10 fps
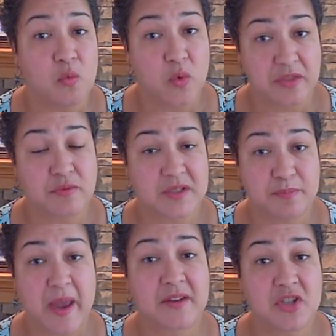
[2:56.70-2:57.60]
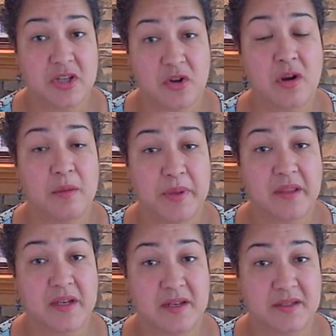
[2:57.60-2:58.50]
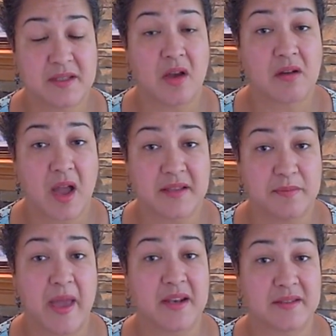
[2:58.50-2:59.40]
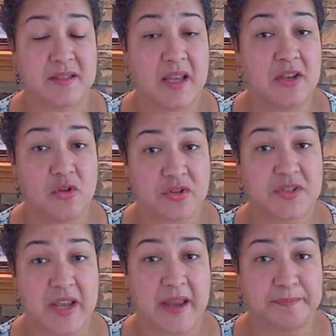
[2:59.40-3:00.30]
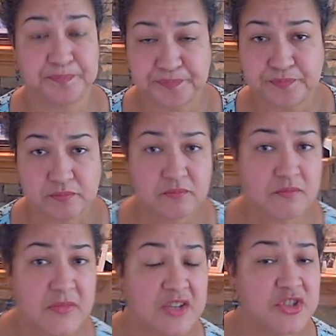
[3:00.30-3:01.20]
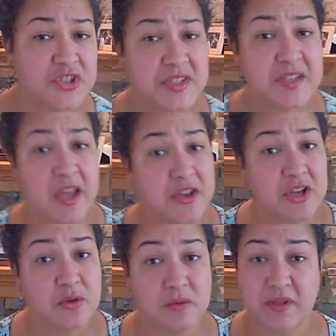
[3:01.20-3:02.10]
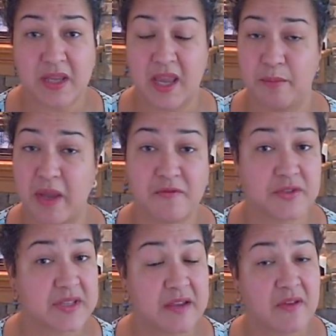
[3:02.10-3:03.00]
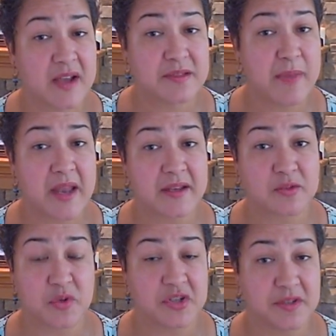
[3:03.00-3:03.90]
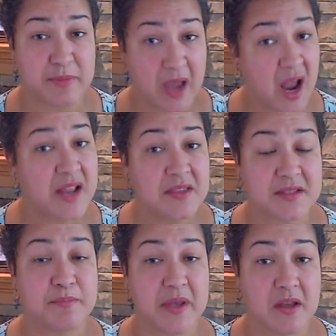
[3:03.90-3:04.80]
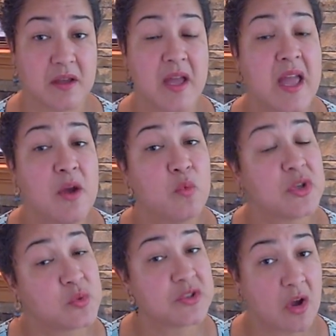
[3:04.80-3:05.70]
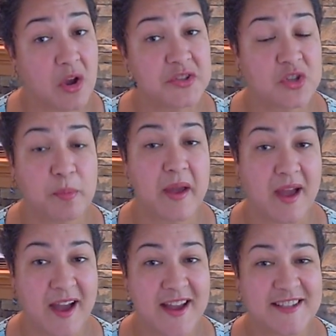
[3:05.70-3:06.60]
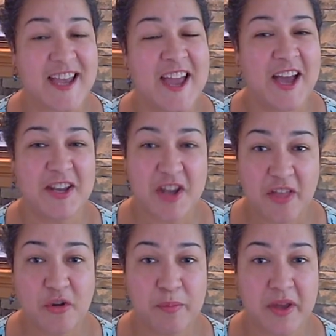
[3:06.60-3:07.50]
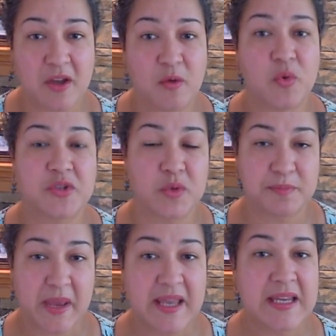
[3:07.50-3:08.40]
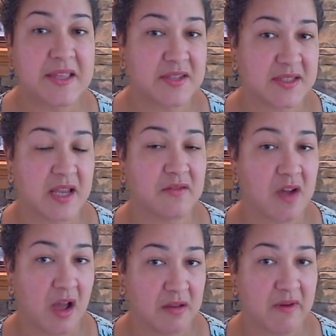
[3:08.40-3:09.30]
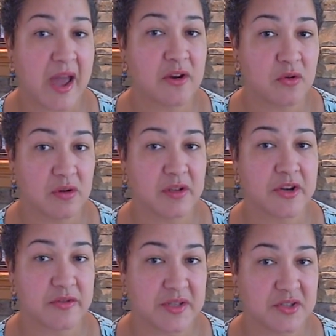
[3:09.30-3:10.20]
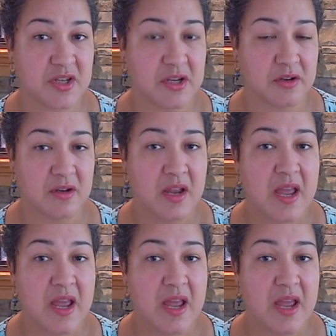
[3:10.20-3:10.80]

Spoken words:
with respect to your ability to sell cosmetics in your state. And to tell you, the Campaign for Safe Cosmetics, which is behind this bill, which was also behind another bill which was pending in the state of Colorado earlier this year.